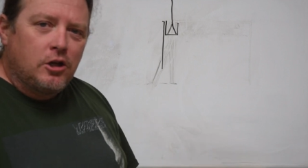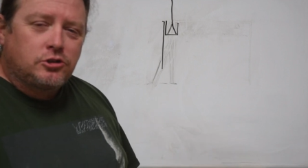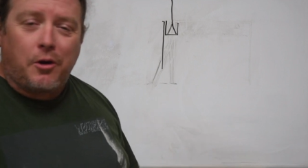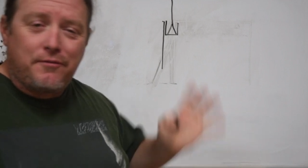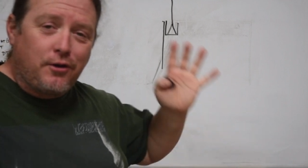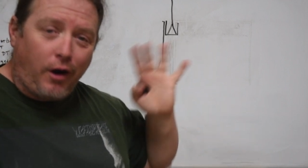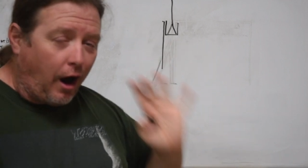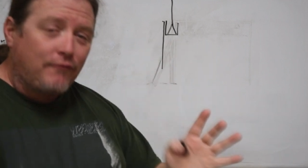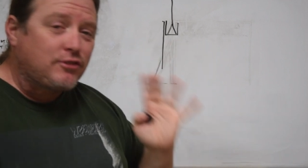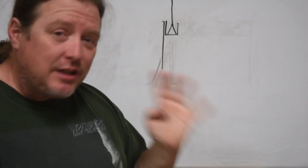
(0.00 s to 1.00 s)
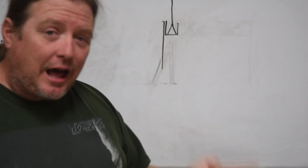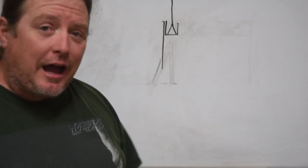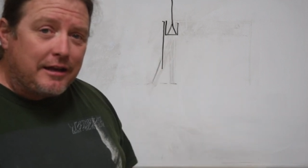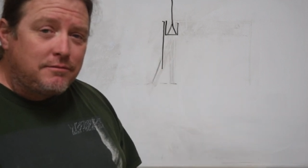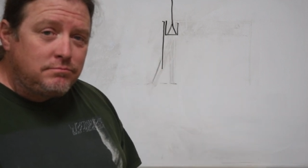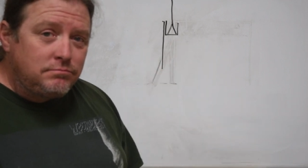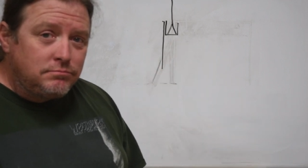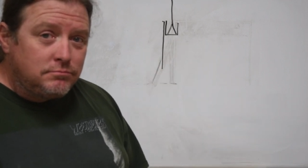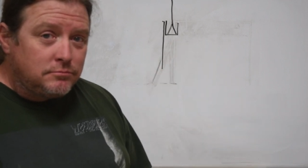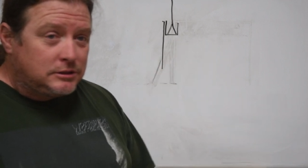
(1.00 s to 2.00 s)
So if you're off the line,
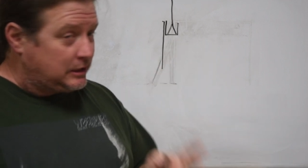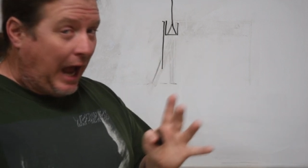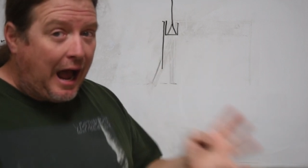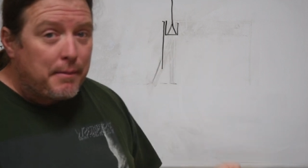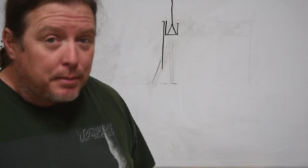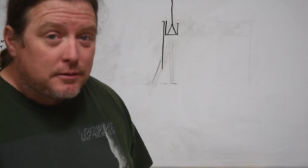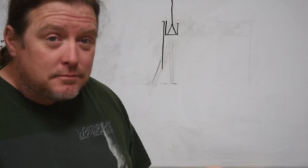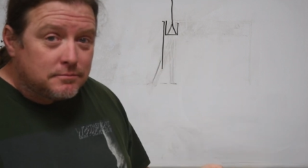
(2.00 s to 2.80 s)
stop.